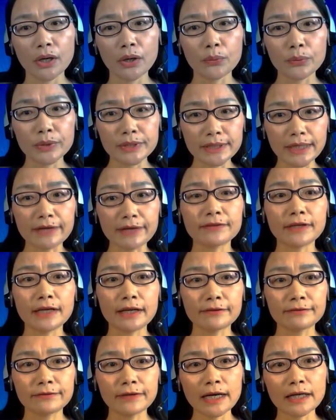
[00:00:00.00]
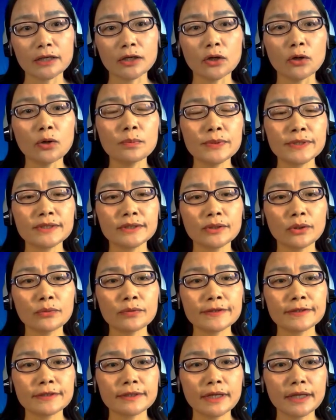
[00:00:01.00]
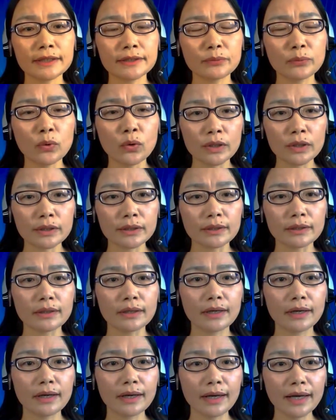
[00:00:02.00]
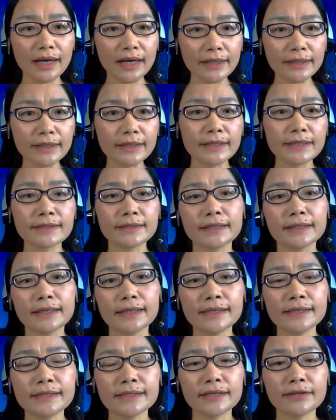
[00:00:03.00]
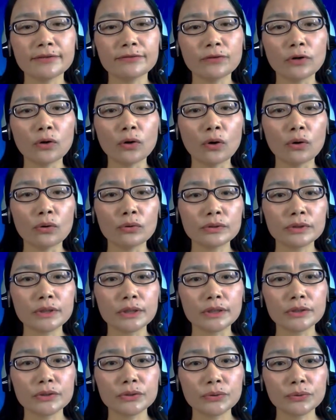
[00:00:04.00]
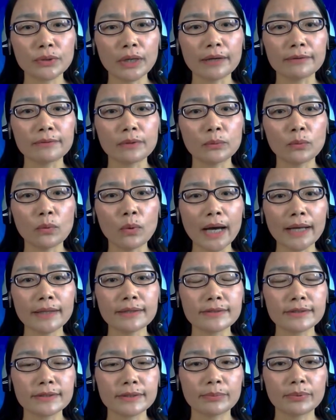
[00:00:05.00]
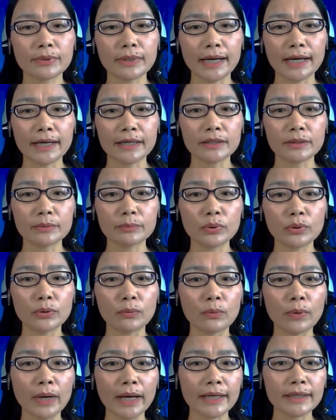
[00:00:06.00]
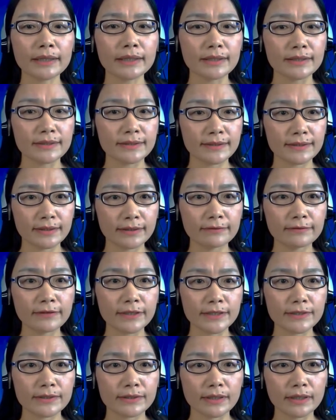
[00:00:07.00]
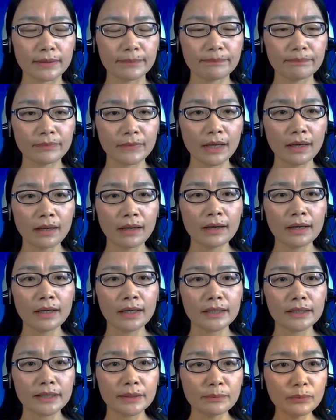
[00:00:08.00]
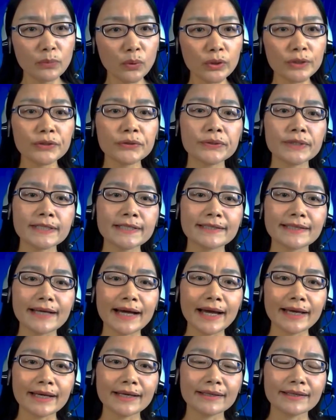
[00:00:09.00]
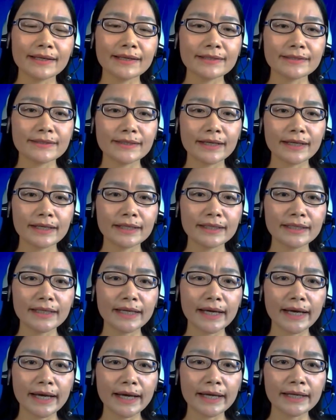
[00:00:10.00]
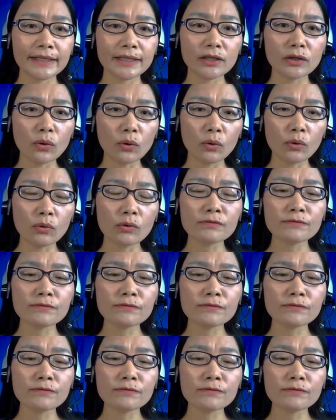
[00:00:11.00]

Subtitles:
With Alfalaval Global Service Network, it is easy for owner to have one supplier providing service. The module design is integrating all